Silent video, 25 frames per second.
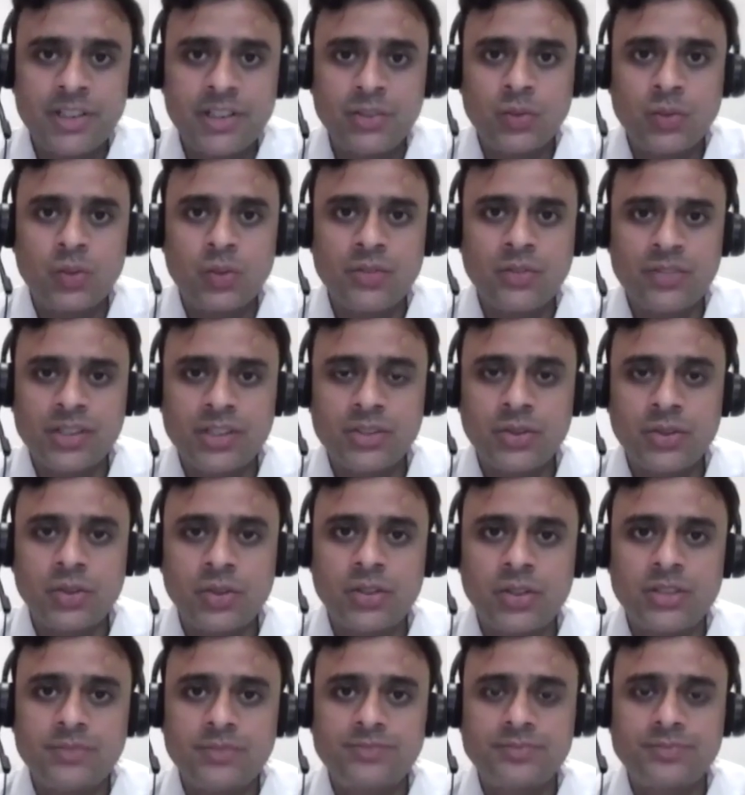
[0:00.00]
in Kulwant
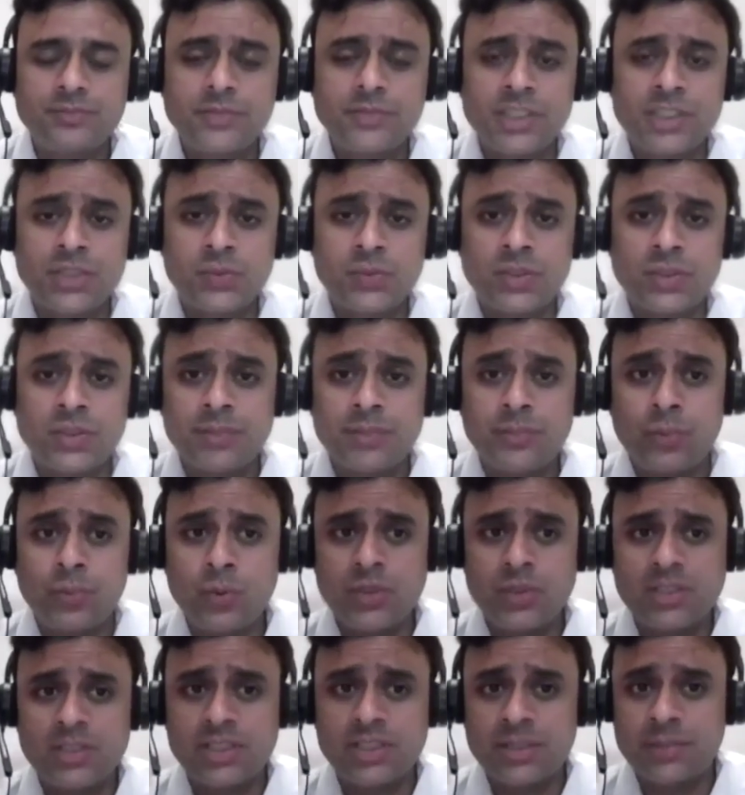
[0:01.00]
Hall. This was a
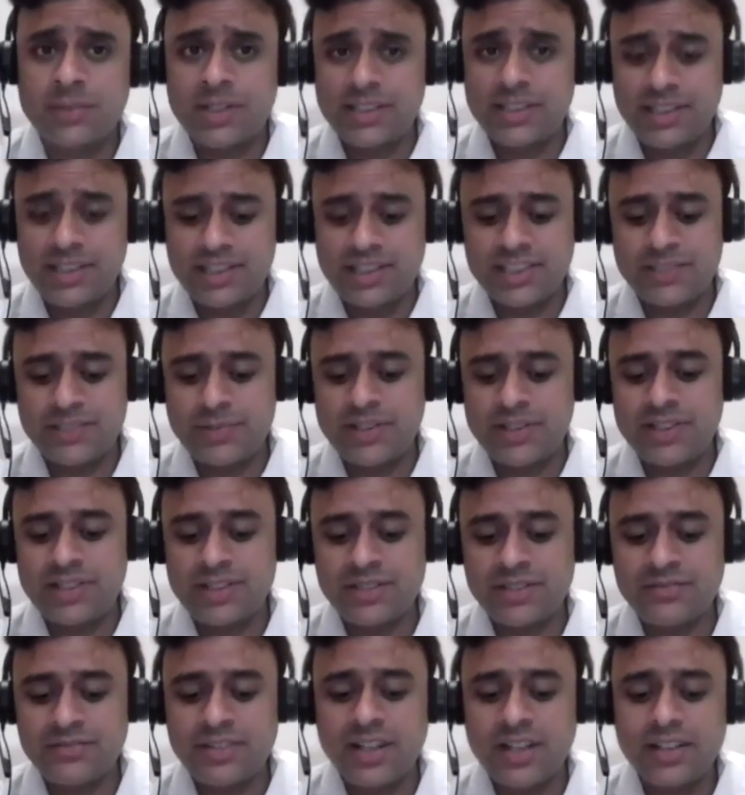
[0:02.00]
post Samadhi
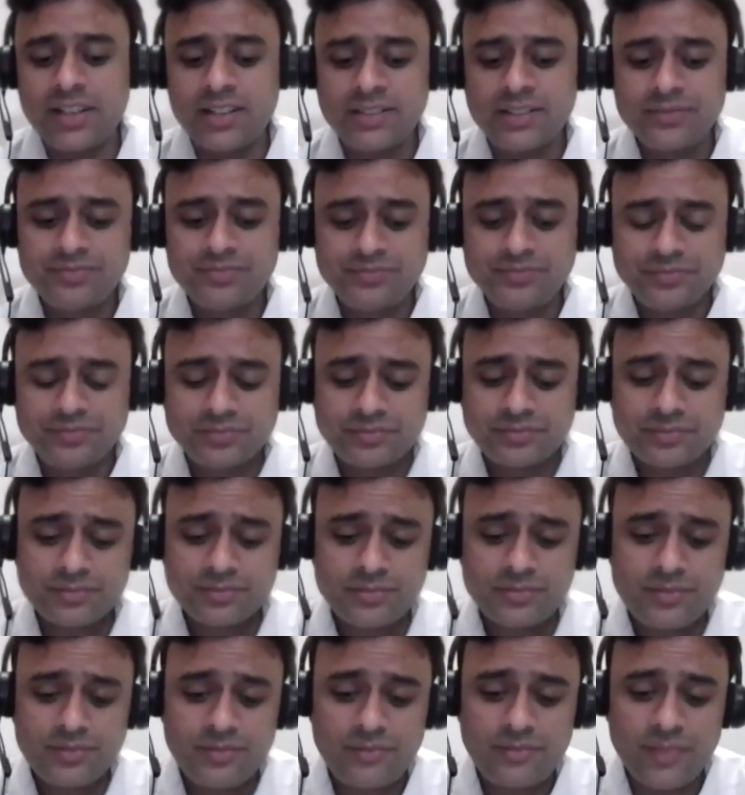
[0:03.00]
experience, in fact,
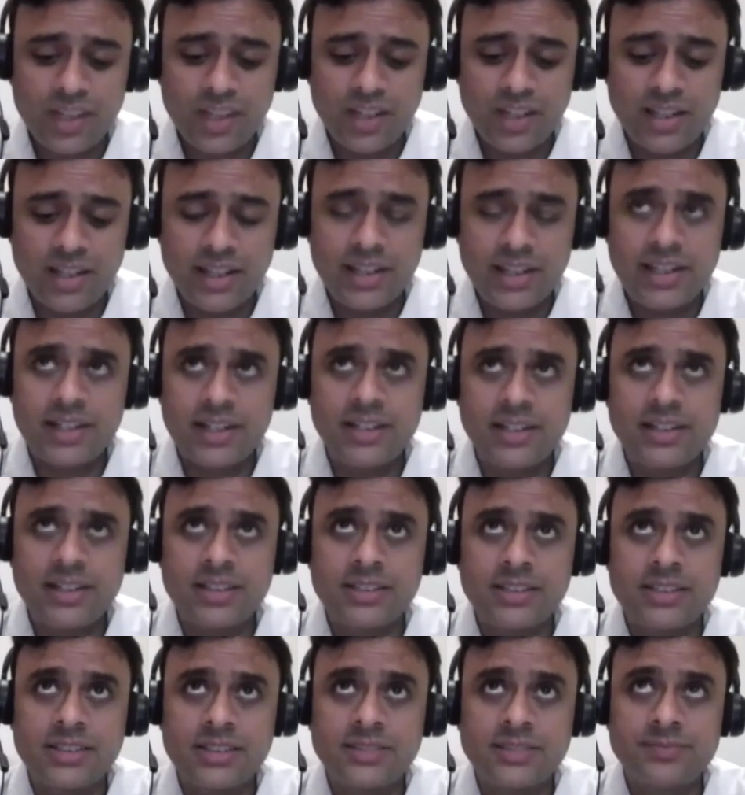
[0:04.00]
in
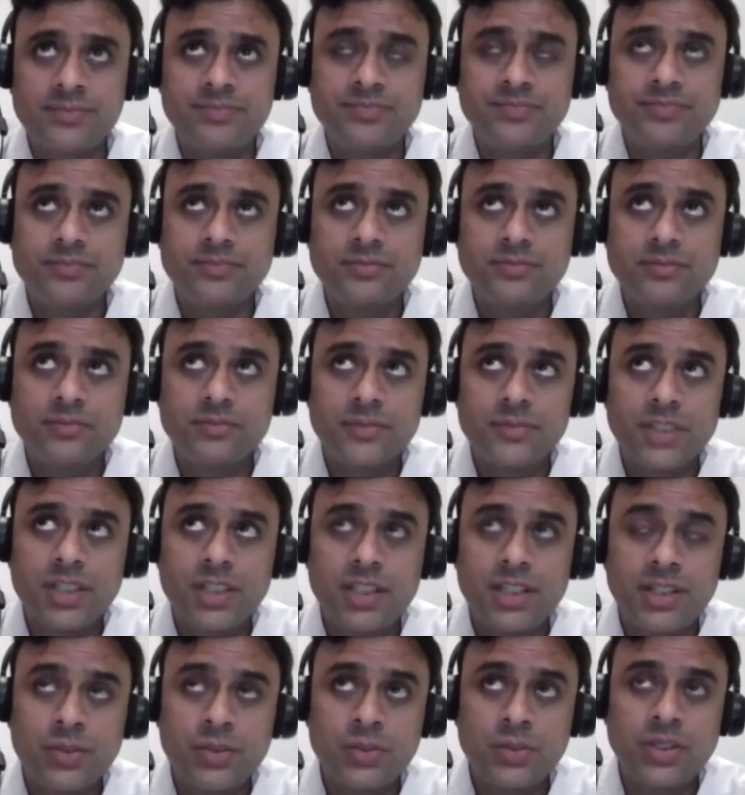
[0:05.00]

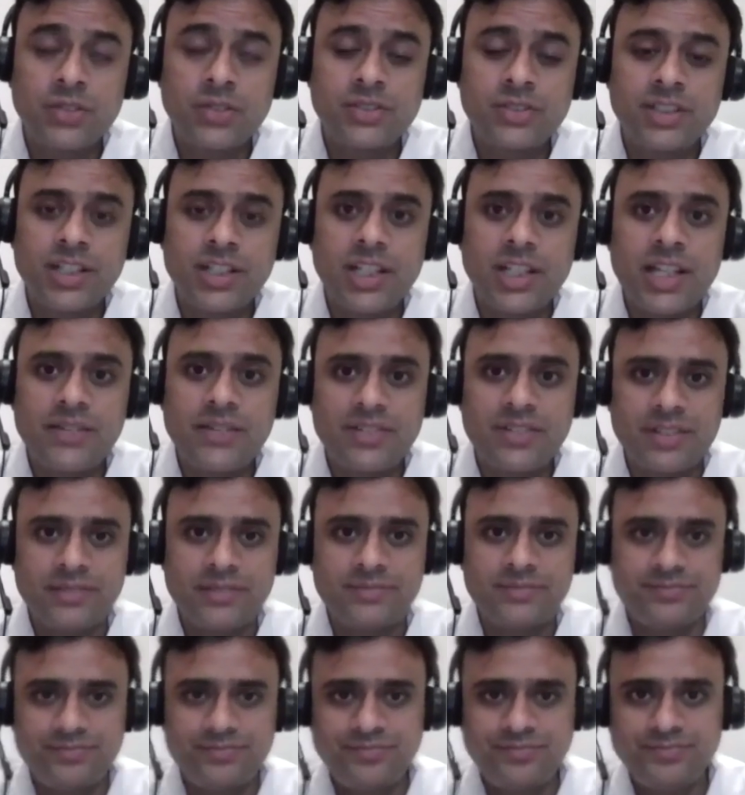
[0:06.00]

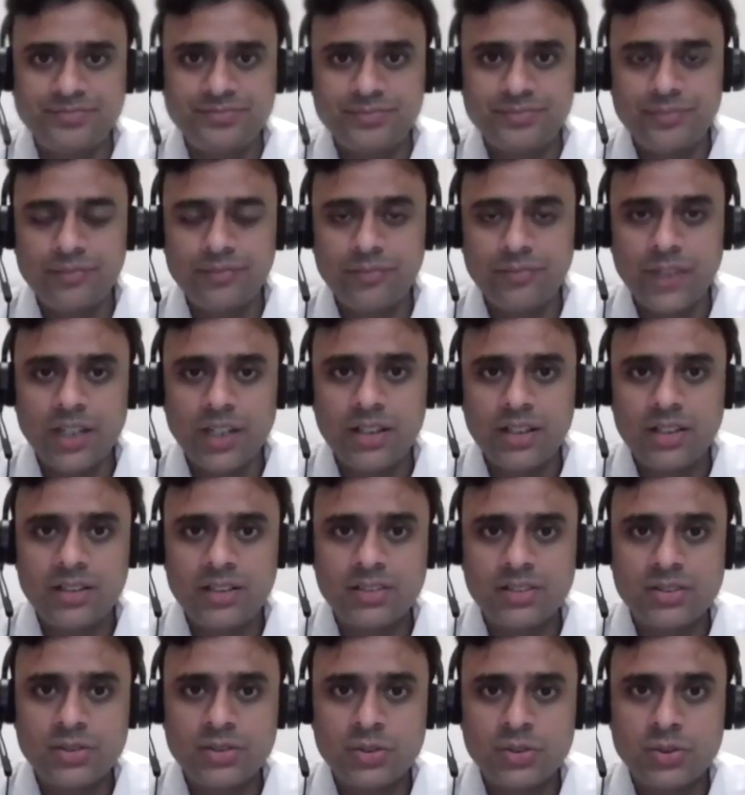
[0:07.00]
2011.
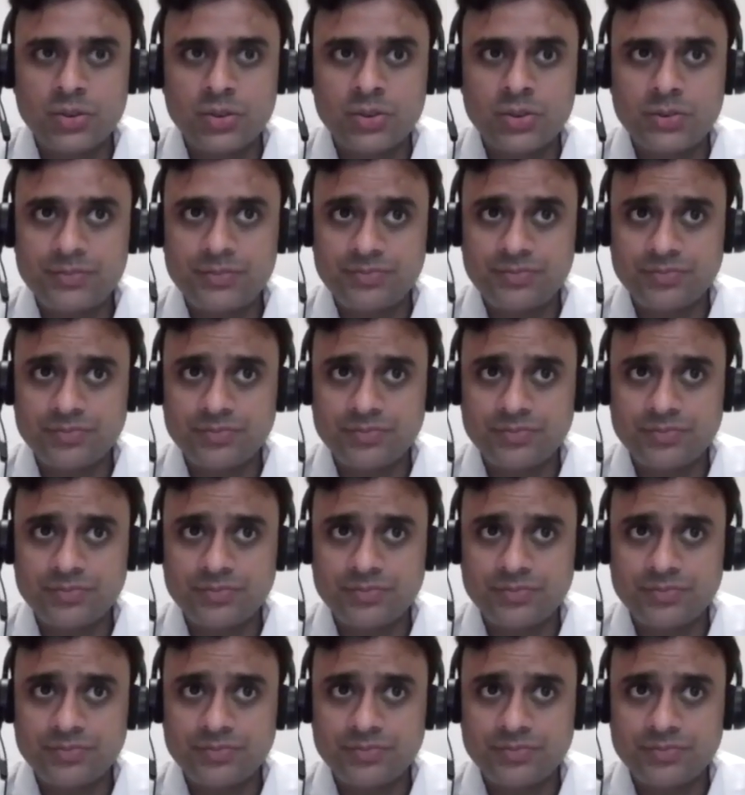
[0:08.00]
So